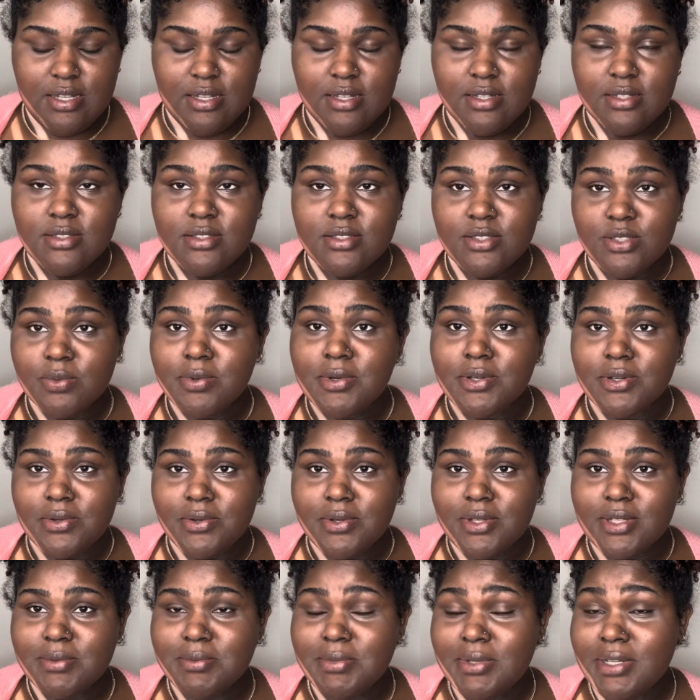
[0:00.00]
super
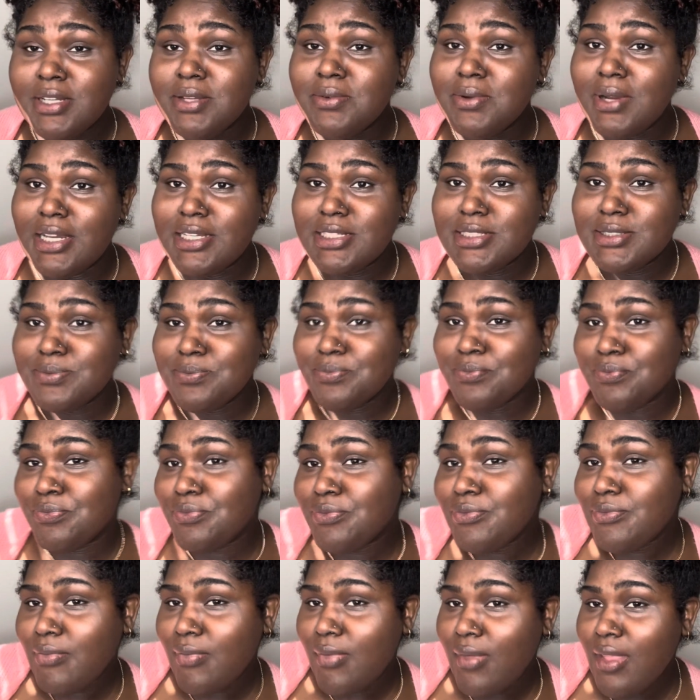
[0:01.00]
annoying. But anyways,
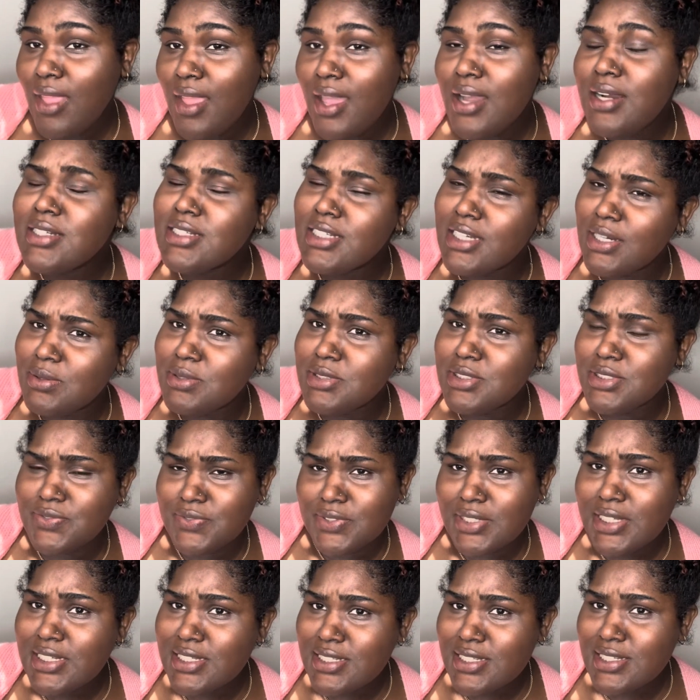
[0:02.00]
yeah, we just gonna
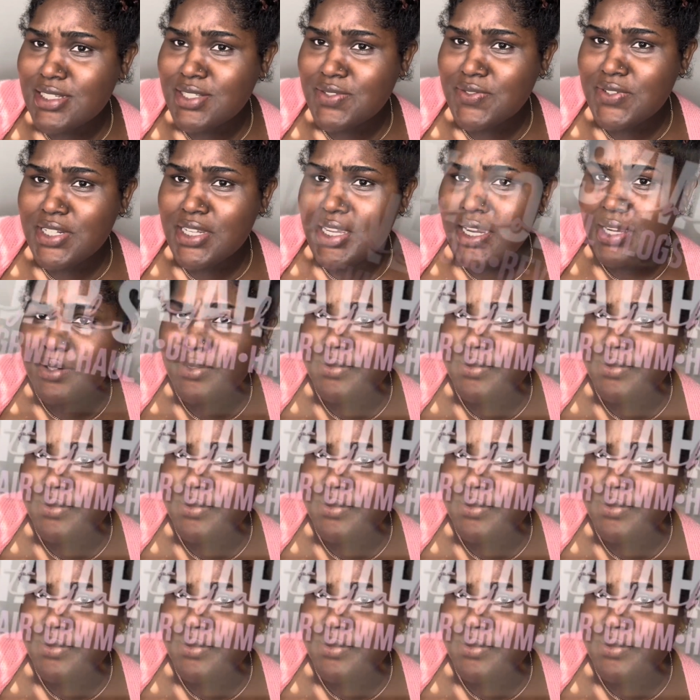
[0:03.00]
get into this video.